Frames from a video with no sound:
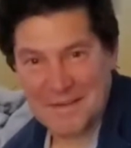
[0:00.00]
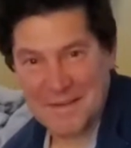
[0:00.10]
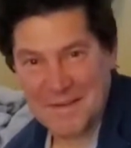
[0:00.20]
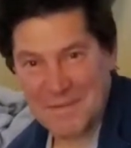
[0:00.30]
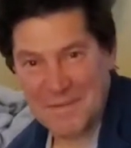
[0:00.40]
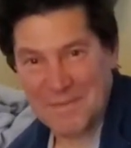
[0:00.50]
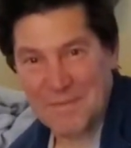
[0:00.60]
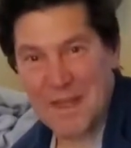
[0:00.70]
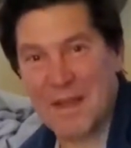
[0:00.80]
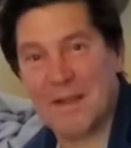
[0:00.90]
How are you
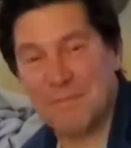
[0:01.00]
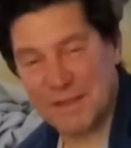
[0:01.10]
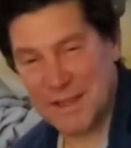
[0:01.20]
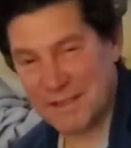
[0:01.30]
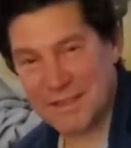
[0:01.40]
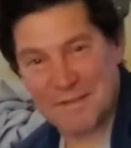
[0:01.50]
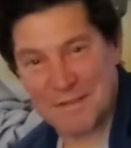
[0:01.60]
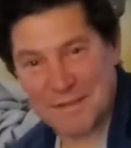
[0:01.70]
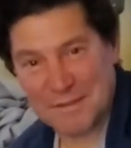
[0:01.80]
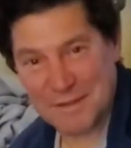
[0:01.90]
doing? Happy
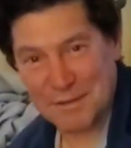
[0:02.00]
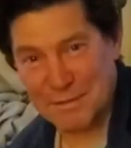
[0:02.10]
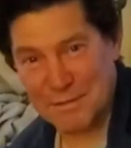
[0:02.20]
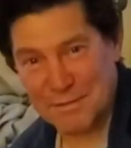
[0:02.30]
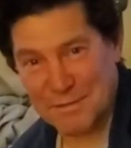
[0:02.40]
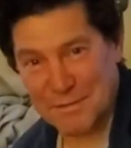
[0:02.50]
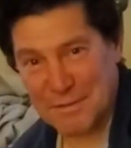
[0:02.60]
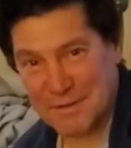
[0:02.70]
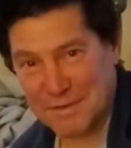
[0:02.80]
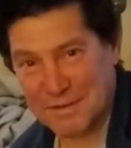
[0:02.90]
Thanksgiving to
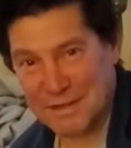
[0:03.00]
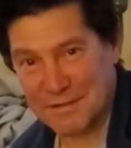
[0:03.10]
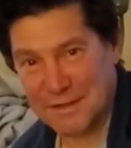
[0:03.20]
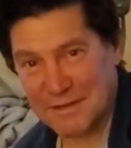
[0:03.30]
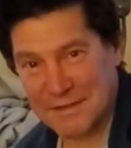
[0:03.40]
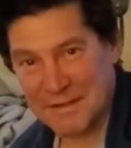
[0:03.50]
whoever's out there.